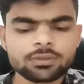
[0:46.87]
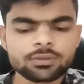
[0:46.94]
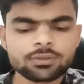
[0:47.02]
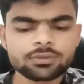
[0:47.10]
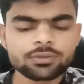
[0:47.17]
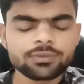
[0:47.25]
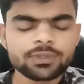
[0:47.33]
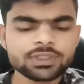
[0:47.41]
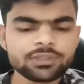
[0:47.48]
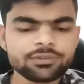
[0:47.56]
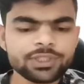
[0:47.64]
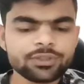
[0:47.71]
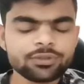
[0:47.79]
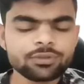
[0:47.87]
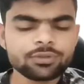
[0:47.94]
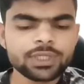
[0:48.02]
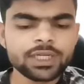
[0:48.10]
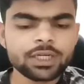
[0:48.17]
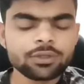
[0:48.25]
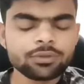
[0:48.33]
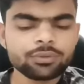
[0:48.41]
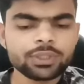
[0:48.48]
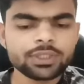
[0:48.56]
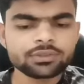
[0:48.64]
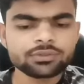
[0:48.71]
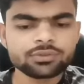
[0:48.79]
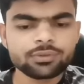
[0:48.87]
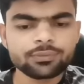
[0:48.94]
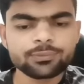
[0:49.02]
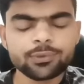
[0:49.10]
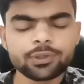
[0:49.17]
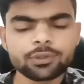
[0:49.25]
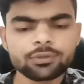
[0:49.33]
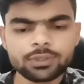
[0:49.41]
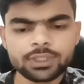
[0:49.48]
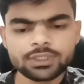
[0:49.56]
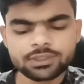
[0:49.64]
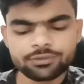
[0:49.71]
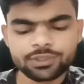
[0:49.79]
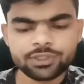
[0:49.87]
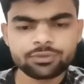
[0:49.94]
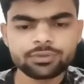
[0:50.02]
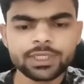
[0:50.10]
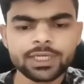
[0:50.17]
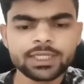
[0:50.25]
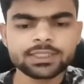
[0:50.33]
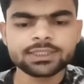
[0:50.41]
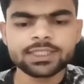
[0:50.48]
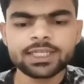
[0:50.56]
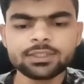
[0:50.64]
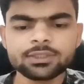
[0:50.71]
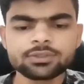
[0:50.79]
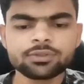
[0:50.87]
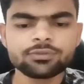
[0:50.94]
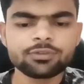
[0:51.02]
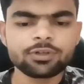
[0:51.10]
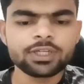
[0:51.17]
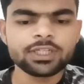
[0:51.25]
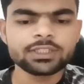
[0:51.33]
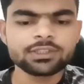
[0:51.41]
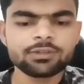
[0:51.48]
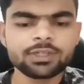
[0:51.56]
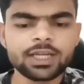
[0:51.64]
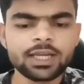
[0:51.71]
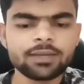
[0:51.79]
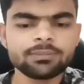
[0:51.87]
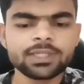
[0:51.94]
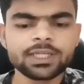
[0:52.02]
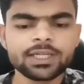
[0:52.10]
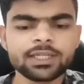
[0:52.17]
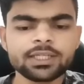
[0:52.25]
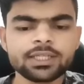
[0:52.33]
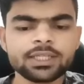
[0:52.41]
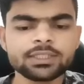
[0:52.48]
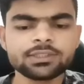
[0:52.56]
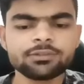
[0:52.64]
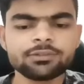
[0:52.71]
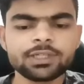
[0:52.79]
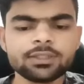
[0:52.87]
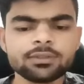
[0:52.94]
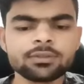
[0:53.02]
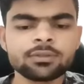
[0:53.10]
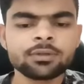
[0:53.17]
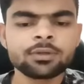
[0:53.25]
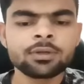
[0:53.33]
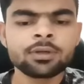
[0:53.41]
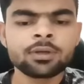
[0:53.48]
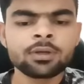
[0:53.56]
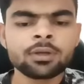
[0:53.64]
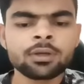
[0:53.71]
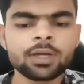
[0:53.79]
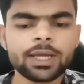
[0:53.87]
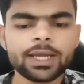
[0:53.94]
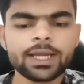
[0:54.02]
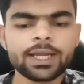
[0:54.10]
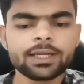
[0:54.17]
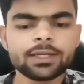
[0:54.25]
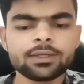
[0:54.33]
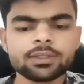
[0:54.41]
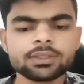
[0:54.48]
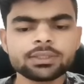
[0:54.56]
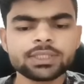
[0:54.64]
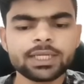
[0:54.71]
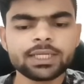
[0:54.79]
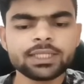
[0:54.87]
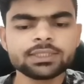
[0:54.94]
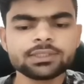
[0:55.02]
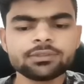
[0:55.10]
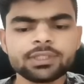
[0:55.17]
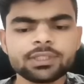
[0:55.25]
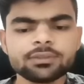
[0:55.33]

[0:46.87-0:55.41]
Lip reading: So first we need to render two lists. So for two lists we need to create states. So for list 1 I am creating list 1 and set list 1.